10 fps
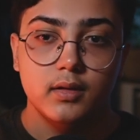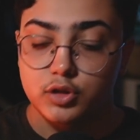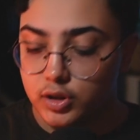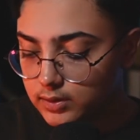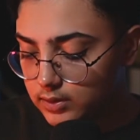
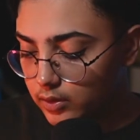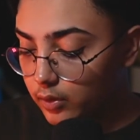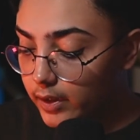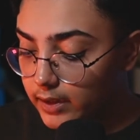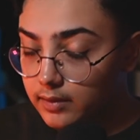Just,
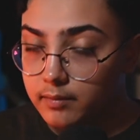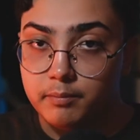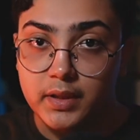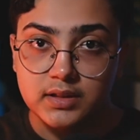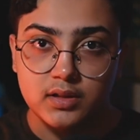it
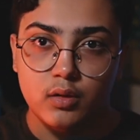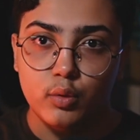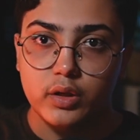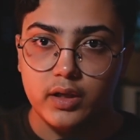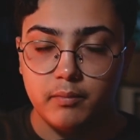means
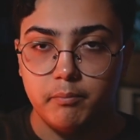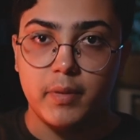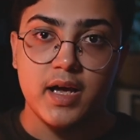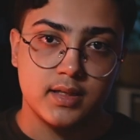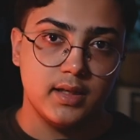looking
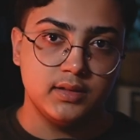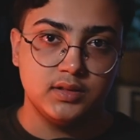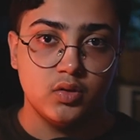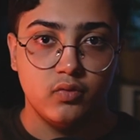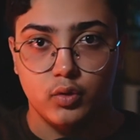back
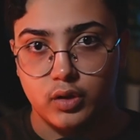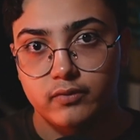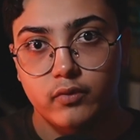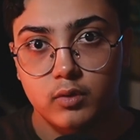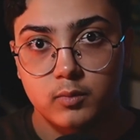instead of looking
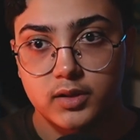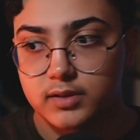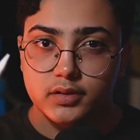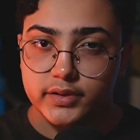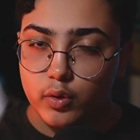
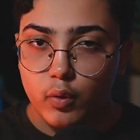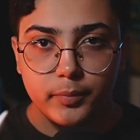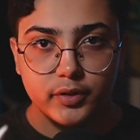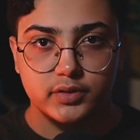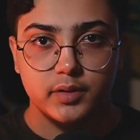forward.
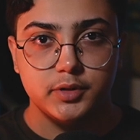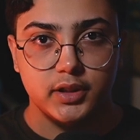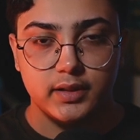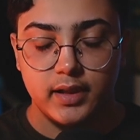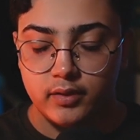Scope your
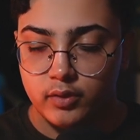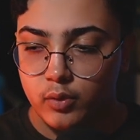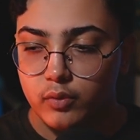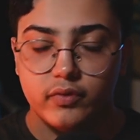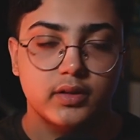subject and
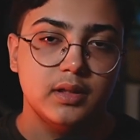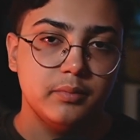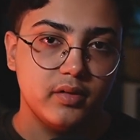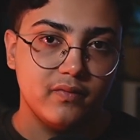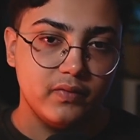know, for
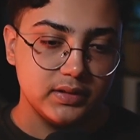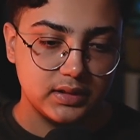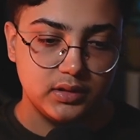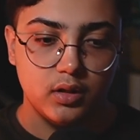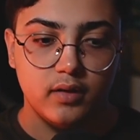example, in
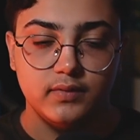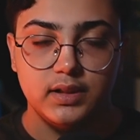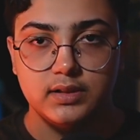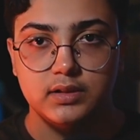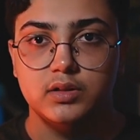physics, you have
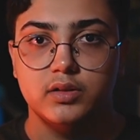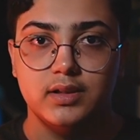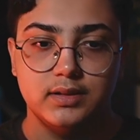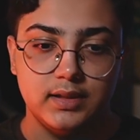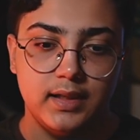DC
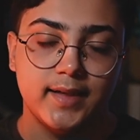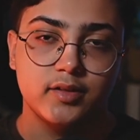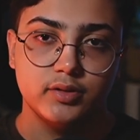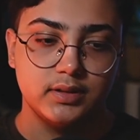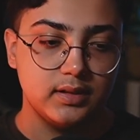circuits,
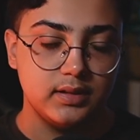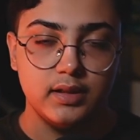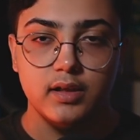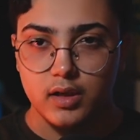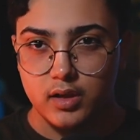
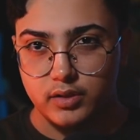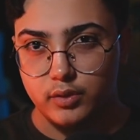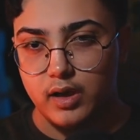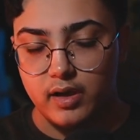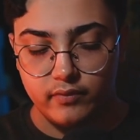electricity,
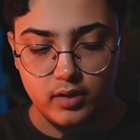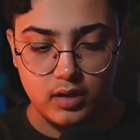you have,